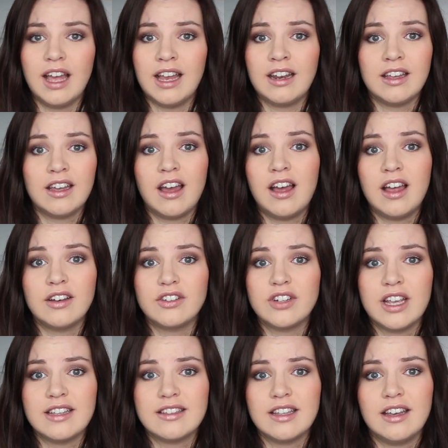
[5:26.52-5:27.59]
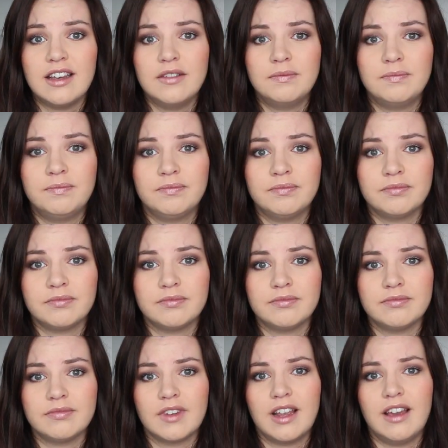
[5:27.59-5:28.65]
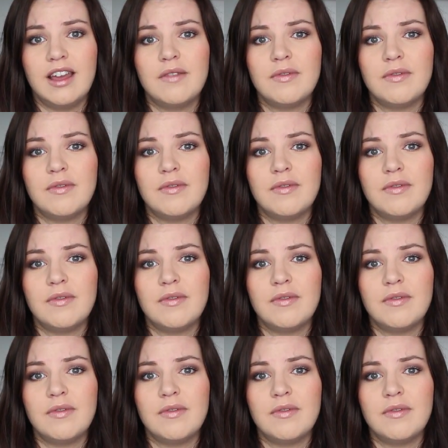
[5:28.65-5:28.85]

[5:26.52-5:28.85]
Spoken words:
and I can't chase her. I